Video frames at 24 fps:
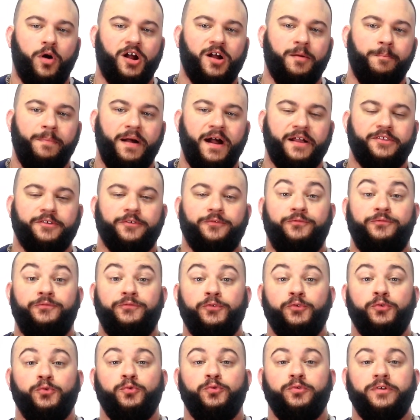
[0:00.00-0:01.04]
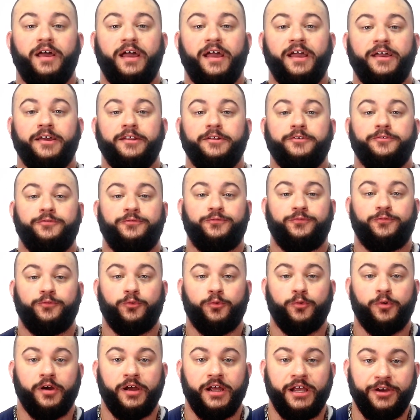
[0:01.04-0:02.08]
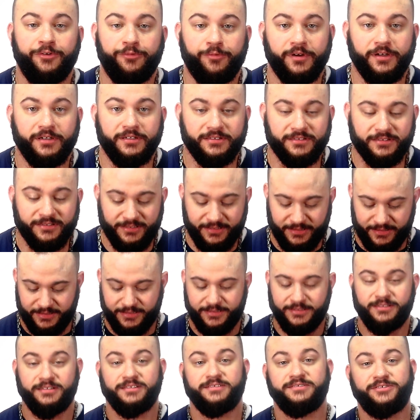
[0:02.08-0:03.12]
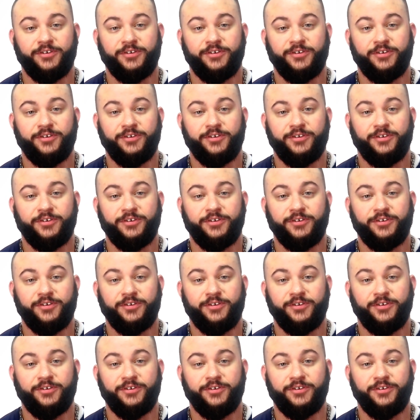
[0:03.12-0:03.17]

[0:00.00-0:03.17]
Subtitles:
welcome back to Food and Fragrance.